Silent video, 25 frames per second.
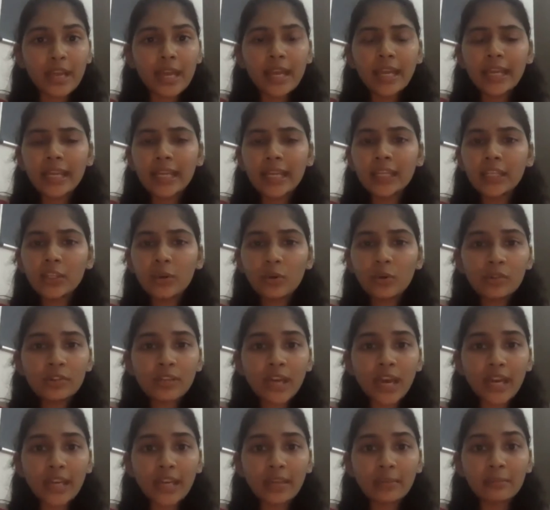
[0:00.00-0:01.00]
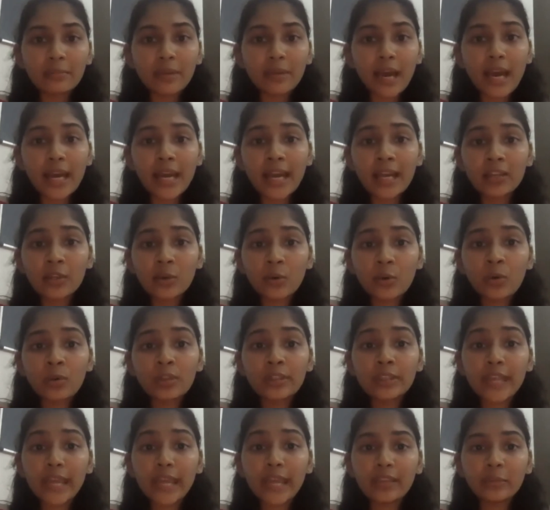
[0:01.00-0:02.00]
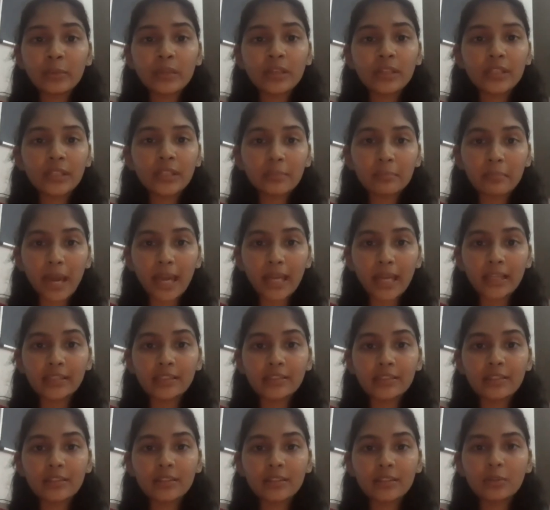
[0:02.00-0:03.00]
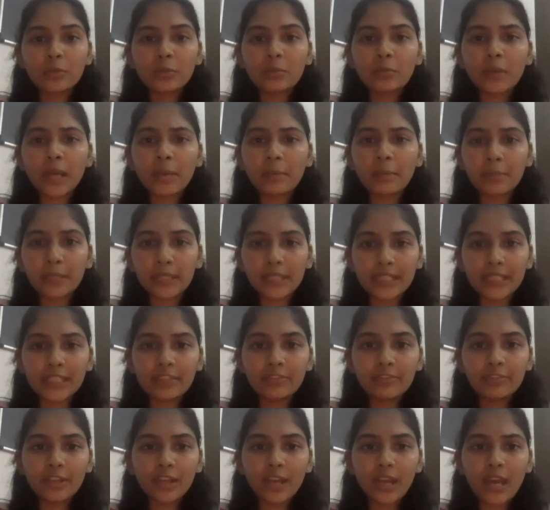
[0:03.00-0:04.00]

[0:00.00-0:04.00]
In no time, I had a whole network in mind whom I believed